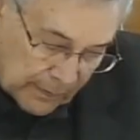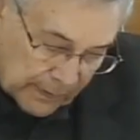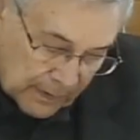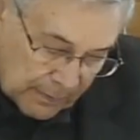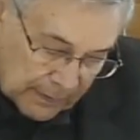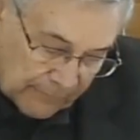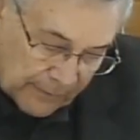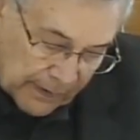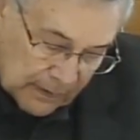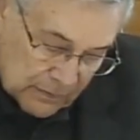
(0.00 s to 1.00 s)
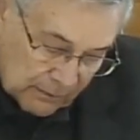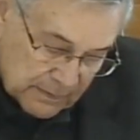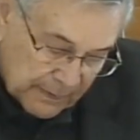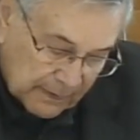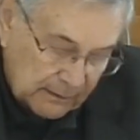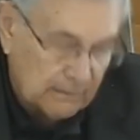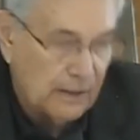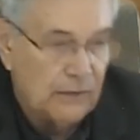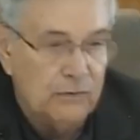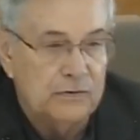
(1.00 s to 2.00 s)
thing about the funding, there's always been a
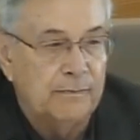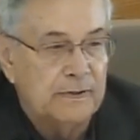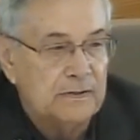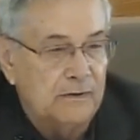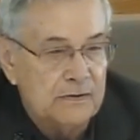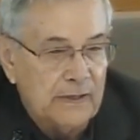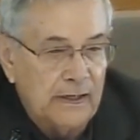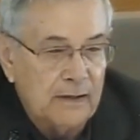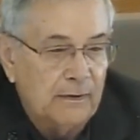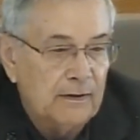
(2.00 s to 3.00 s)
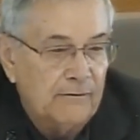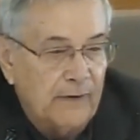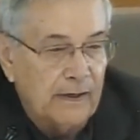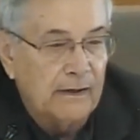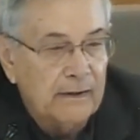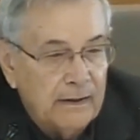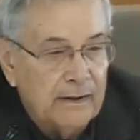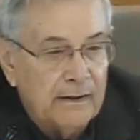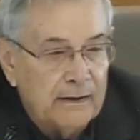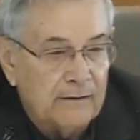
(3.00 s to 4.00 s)
huge misunderstanding about the funding.
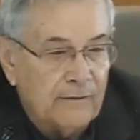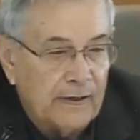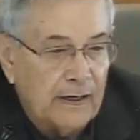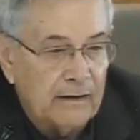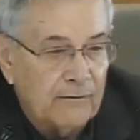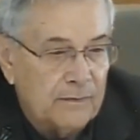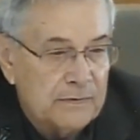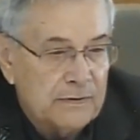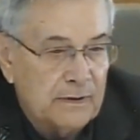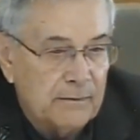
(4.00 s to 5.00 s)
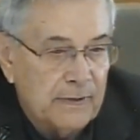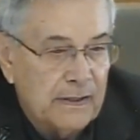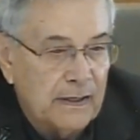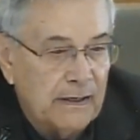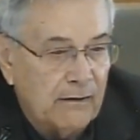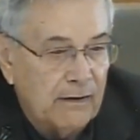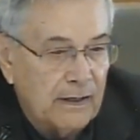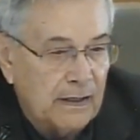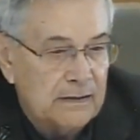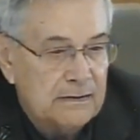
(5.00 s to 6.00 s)
The funding from the MnDOT
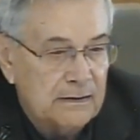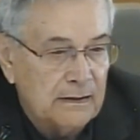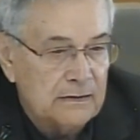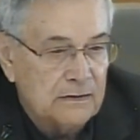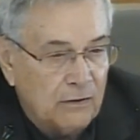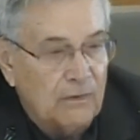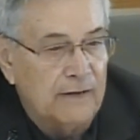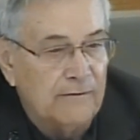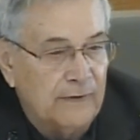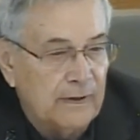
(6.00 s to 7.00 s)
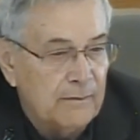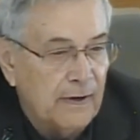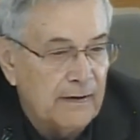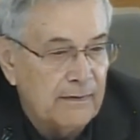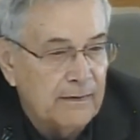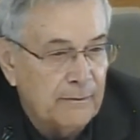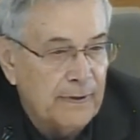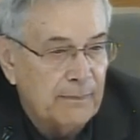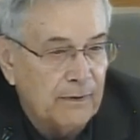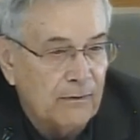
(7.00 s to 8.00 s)
Aeronautics is totally funded by the
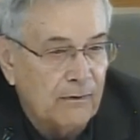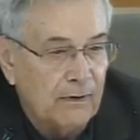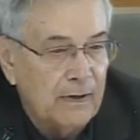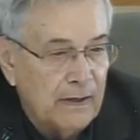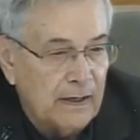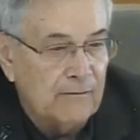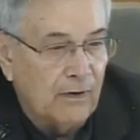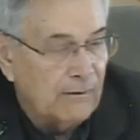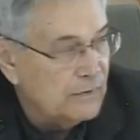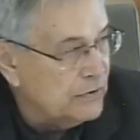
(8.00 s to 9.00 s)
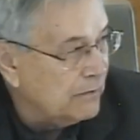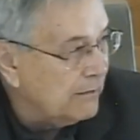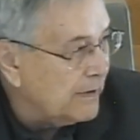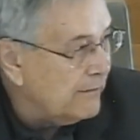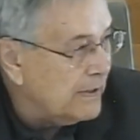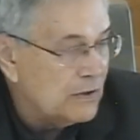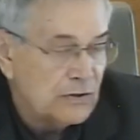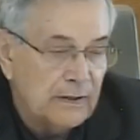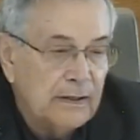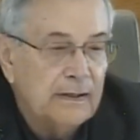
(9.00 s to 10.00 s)
people who are involved in general
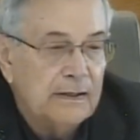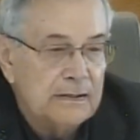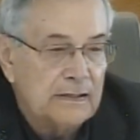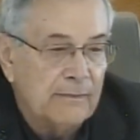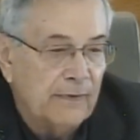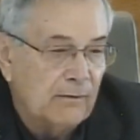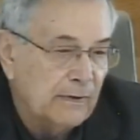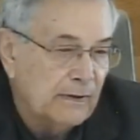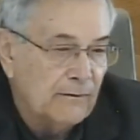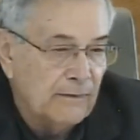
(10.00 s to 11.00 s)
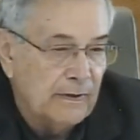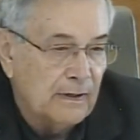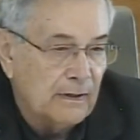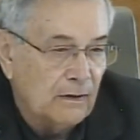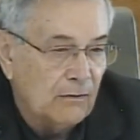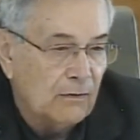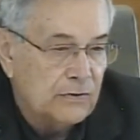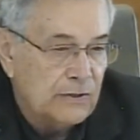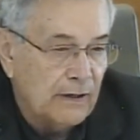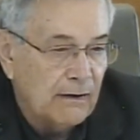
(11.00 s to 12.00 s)
aviation. Same thing with the local
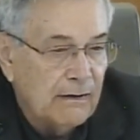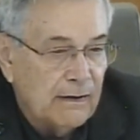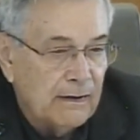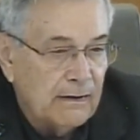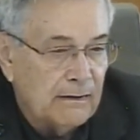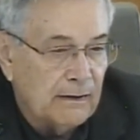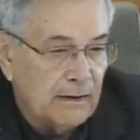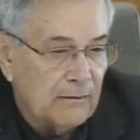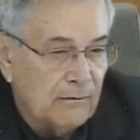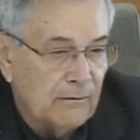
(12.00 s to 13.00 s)
share. The